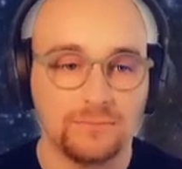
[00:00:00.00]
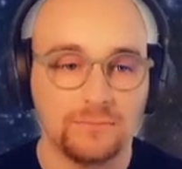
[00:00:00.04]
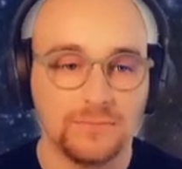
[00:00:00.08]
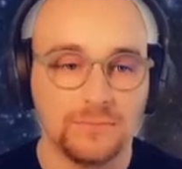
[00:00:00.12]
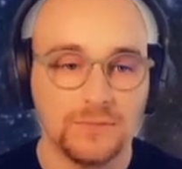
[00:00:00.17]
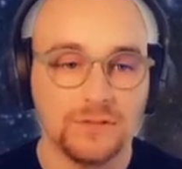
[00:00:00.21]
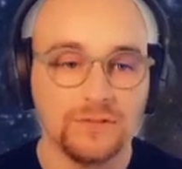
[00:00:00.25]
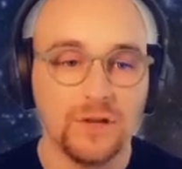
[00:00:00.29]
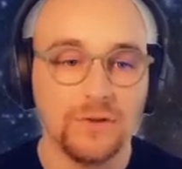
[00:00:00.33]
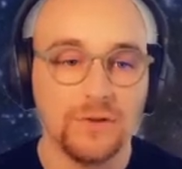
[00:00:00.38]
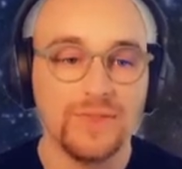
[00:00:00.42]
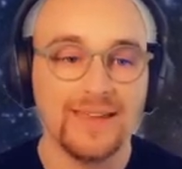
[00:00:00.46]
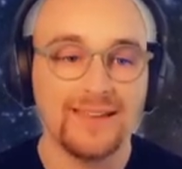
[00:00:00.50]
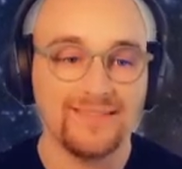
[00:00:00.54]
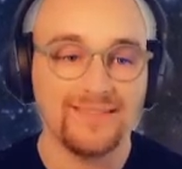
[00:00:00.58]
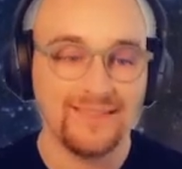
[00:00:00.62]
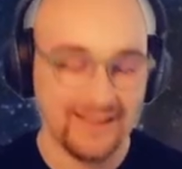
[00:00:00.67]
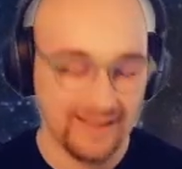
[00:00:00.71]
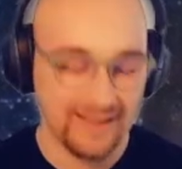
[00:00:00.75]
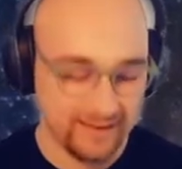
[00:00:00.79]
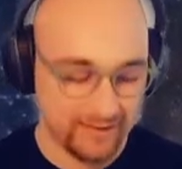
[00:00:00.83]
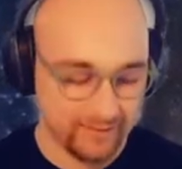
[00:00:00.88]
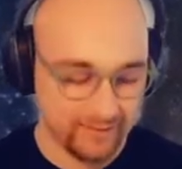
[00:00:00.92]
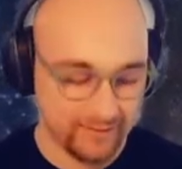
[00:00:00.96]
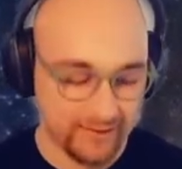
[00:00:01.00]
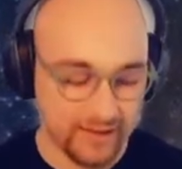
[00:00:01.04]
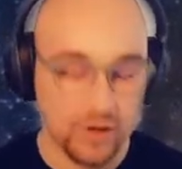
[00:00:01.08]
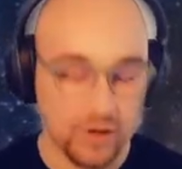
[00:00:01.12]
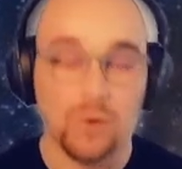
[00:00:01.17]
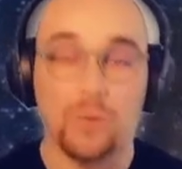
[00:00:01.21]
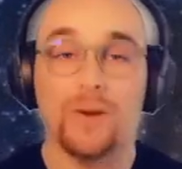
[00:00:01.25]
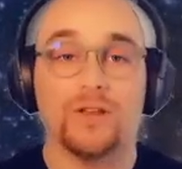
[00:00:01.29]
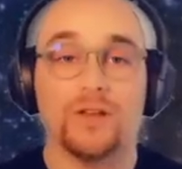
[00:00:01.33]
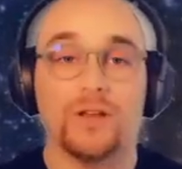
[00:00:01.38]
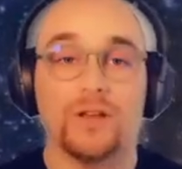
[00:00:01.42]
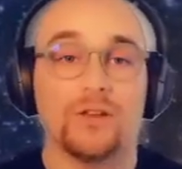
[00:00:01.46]
So this is the
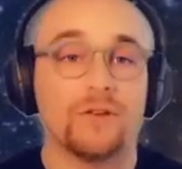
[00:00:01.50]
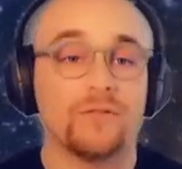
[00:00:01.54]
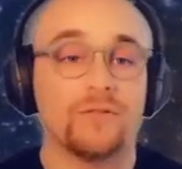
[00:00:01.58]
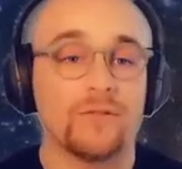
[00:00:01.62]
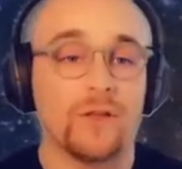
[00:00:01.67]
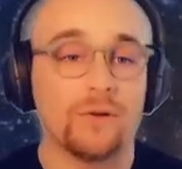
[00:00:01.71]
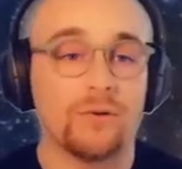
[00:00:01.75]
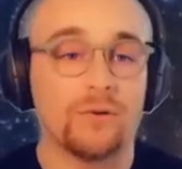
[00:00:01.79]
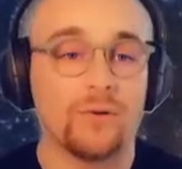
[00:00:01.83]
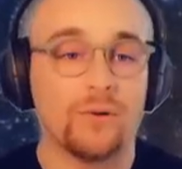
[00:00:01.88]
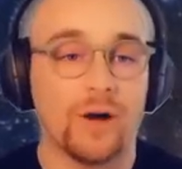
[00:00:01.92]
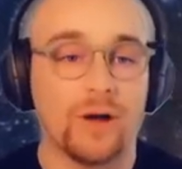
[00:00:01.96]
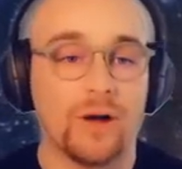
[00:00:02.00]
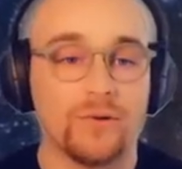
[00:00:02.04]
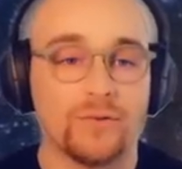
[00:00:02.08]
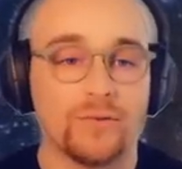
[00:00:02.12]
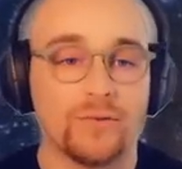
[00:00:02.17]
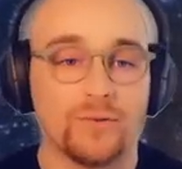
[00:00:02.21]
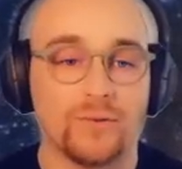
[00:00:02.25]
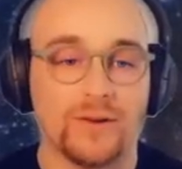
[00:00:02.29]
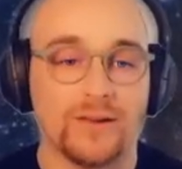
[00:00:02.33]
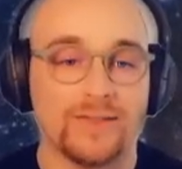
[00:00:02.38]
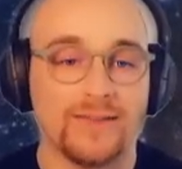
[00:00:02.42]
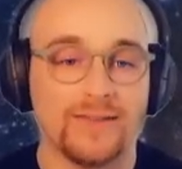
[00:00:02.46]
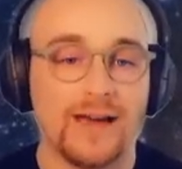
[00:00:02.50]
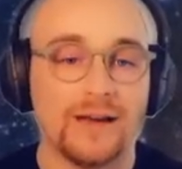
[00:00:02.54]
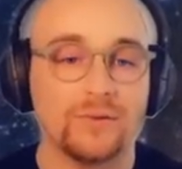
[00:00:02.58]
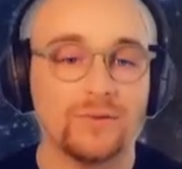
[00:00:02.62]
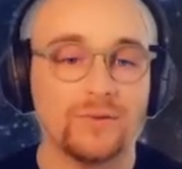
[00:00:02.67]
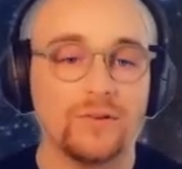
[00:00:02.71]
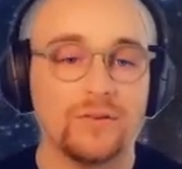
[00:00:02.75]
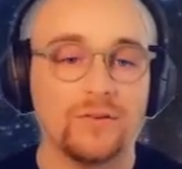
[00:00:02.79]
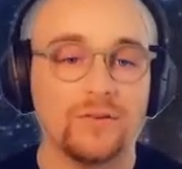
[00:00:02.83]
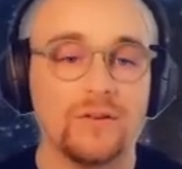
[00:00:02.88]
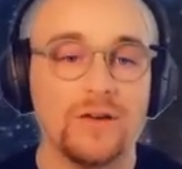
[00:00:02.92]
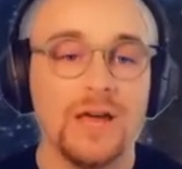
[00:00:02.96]
equivalent of localhost
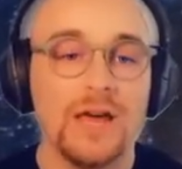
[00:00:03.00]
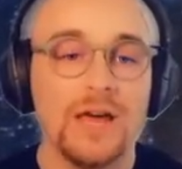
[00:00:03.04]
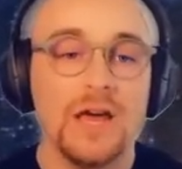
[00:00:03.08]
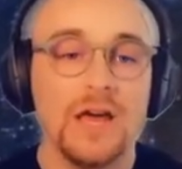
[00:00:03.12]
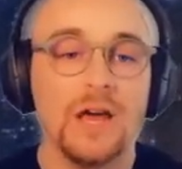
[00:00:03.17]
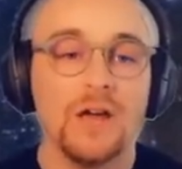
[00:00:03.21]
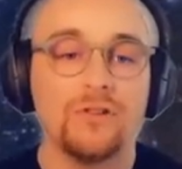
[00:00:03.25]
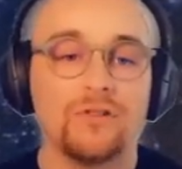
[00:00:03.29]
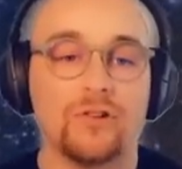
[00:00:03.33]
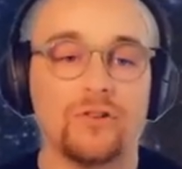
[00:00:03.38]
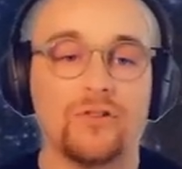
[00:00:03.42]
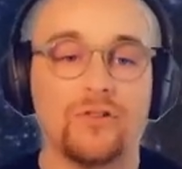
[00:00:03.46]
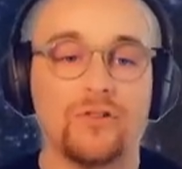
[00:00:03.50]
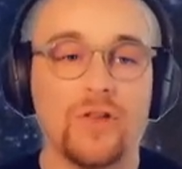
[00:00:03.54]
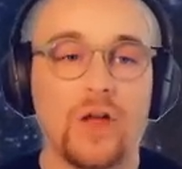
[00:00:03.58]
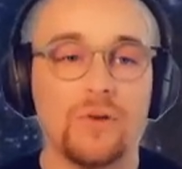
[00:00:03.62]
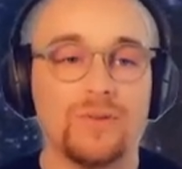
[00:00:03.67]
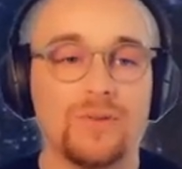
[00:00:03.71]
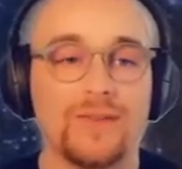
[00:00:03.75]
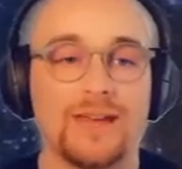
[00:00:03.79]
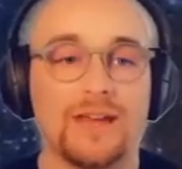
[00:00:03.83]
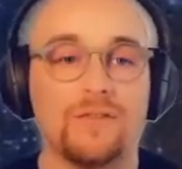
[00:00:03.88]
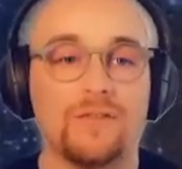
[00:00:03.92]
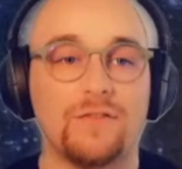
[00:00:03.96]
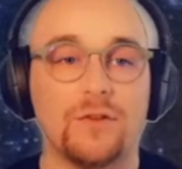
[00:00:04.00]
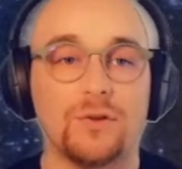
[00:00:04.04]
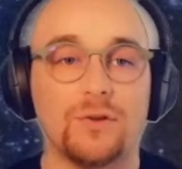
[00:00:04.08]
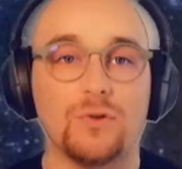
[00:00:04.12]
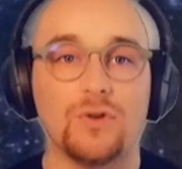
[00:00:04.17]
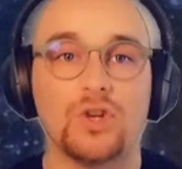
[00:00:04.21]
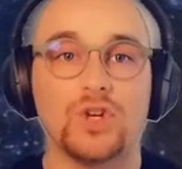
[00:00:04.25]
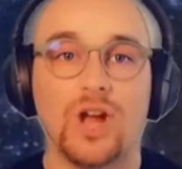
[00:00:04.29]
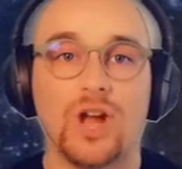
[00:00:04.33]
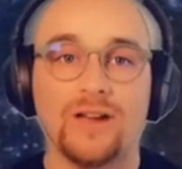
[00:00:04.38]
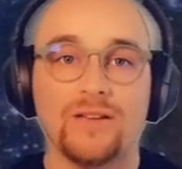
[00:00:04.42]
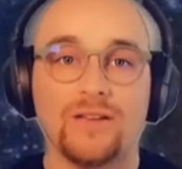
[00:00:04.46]
3000. Just note that if you
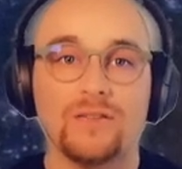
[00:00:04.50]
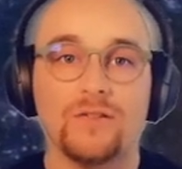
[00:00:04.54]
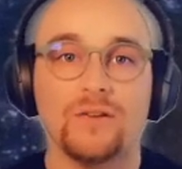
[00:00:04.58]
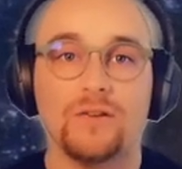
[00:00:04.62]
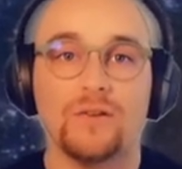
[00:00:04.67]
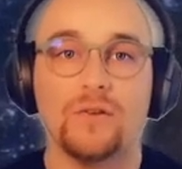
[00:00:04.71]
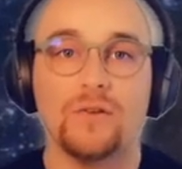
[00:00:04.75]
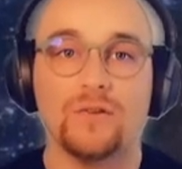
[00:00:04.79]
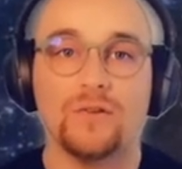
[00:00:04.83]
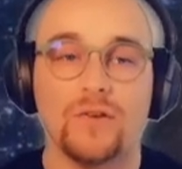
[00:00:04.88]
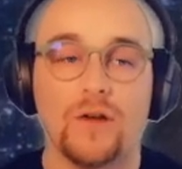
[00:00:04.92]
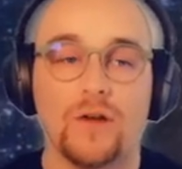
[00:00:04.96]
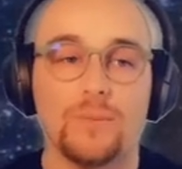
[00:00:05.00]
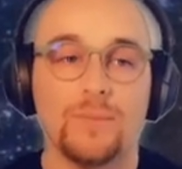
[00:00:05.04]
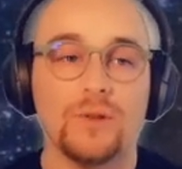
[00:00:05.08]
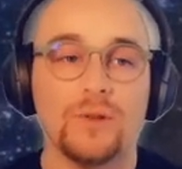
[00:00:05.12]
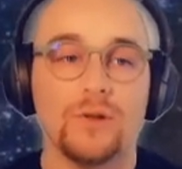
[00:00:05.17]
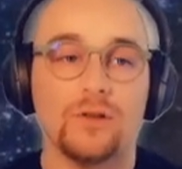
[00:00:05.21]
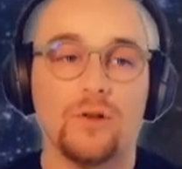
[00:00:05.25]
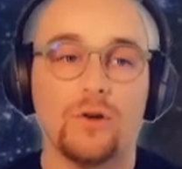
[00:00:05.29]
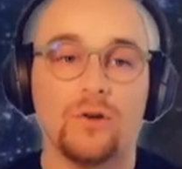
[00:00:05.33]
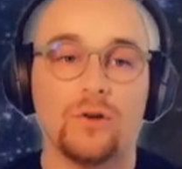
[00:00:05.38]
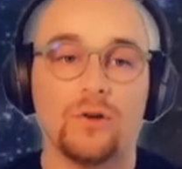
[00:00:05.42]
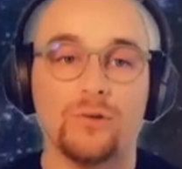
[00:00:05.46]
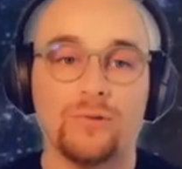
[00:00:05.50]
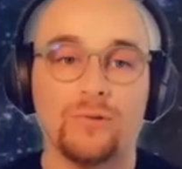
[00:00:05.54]
shut your terminal or you